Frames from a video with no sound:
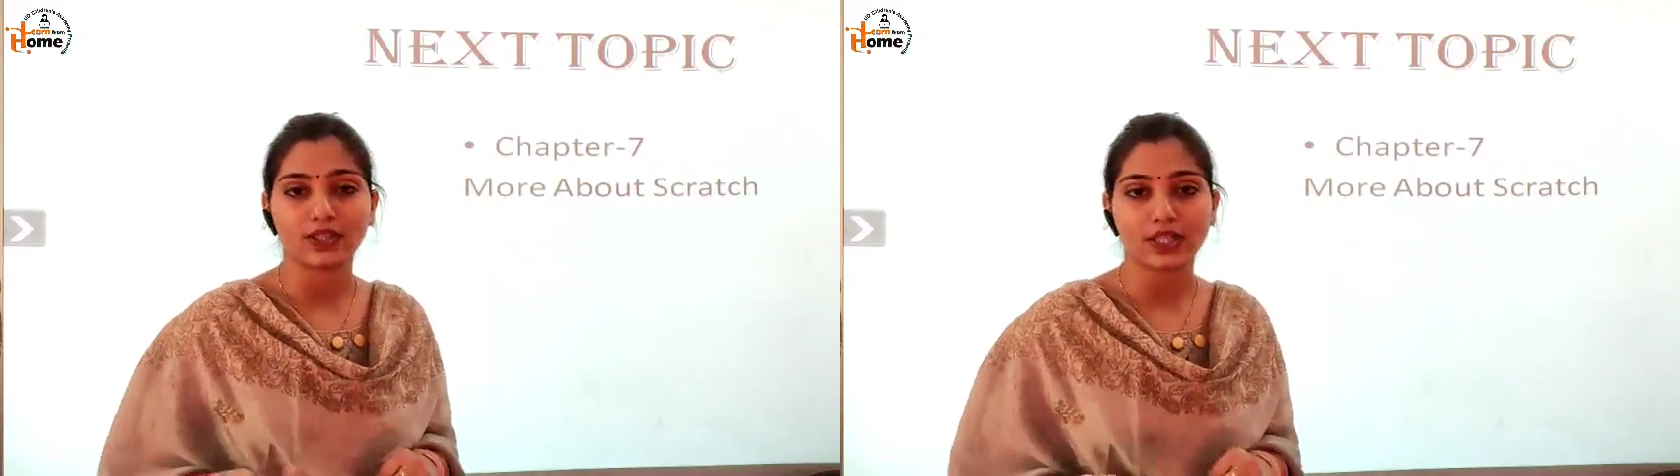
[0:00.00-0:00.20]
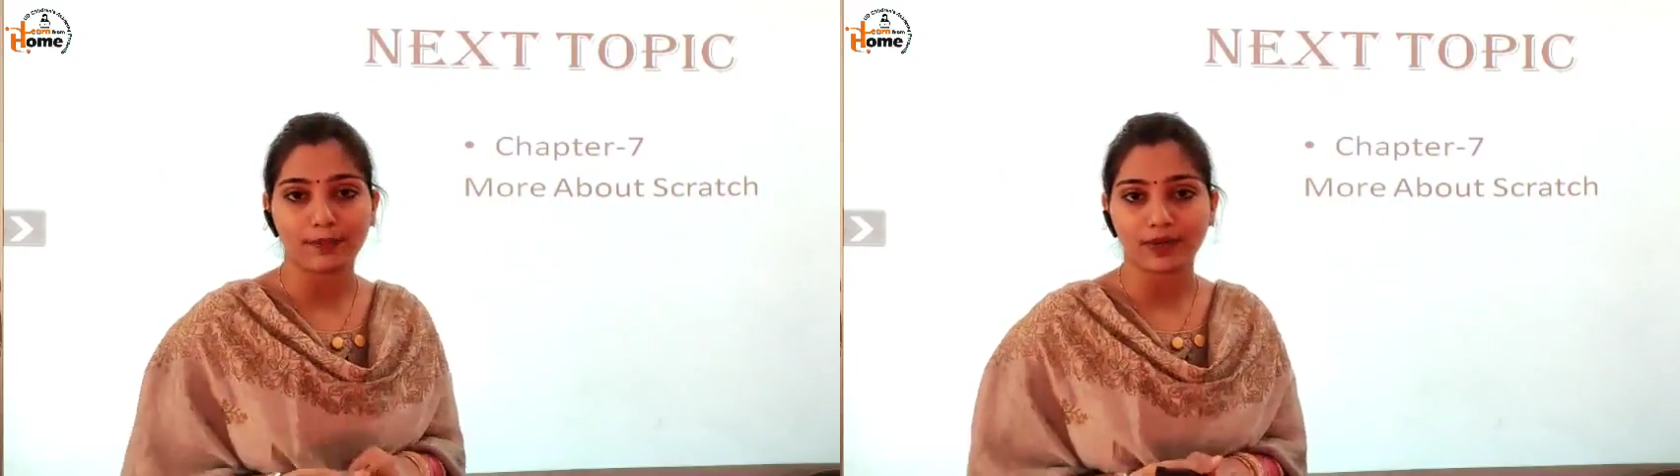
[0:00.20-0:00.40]

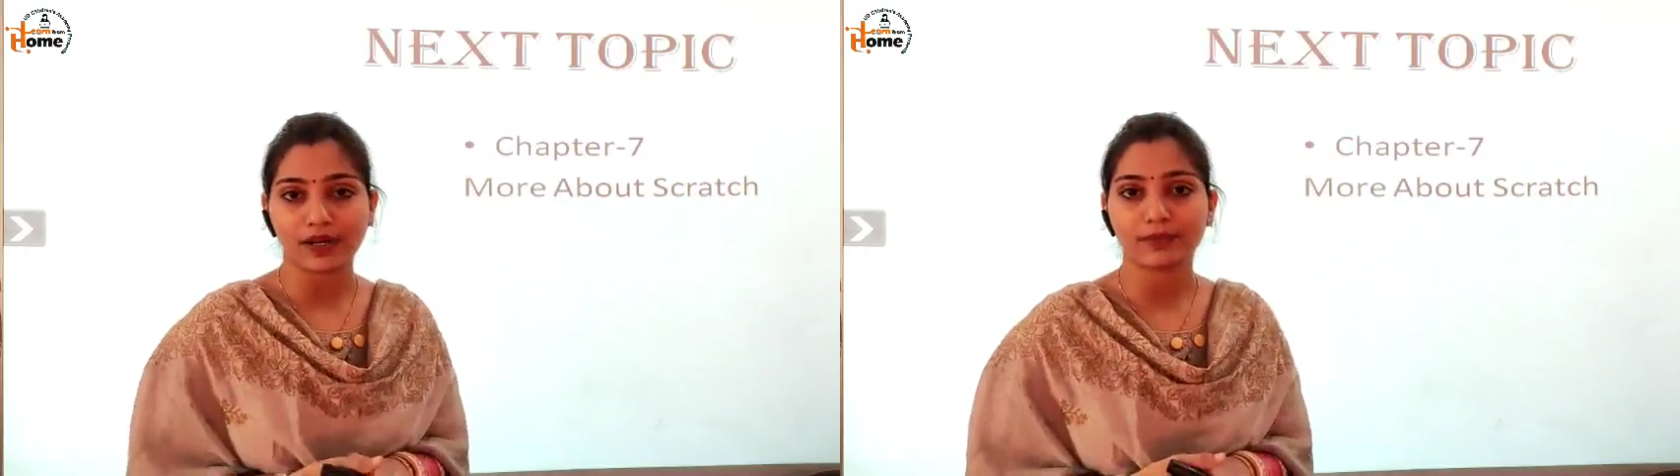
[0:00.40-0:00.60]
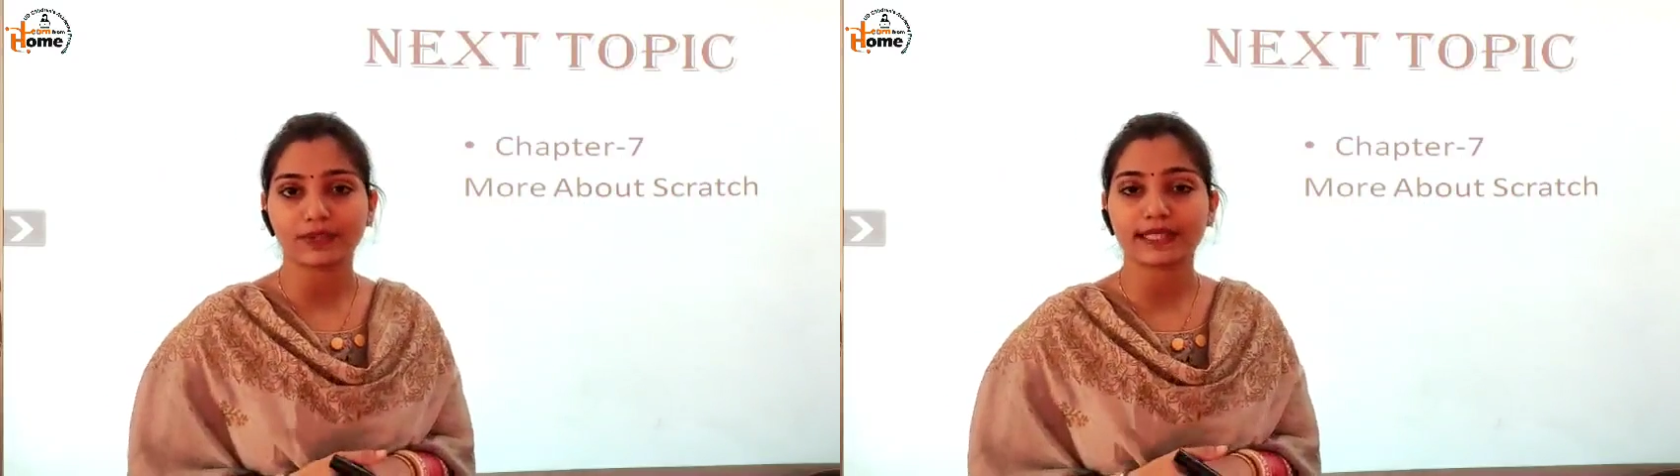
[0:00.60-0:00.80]
chapter
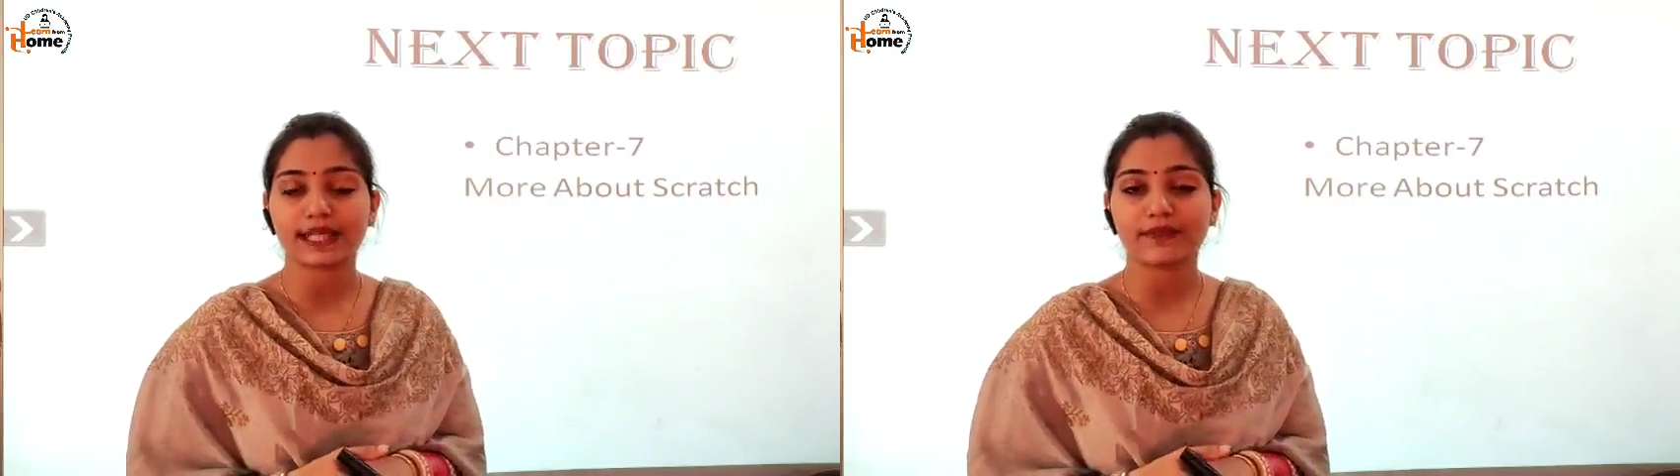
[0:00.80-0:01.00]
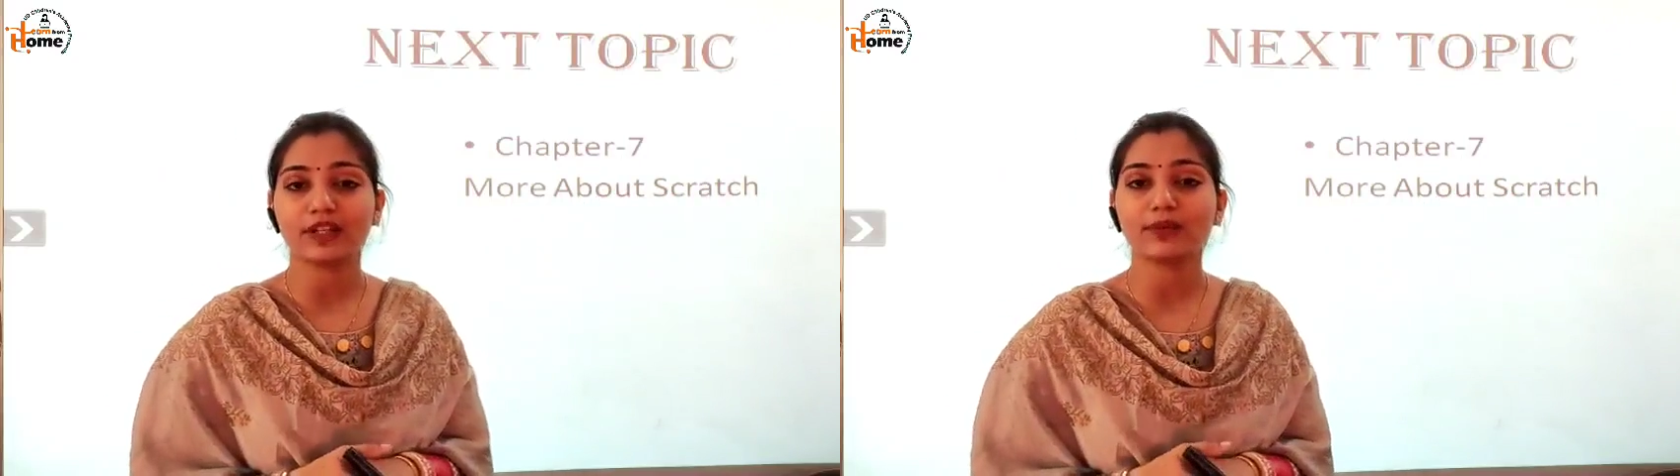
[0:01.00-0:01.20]
number
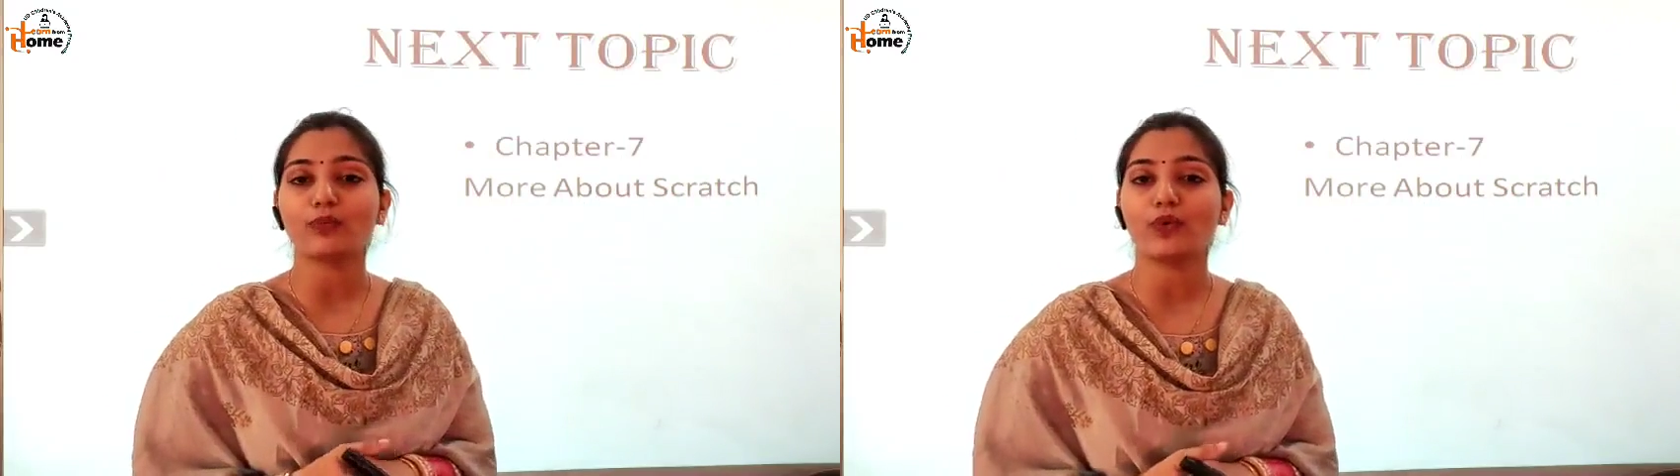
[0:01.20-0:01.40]
7,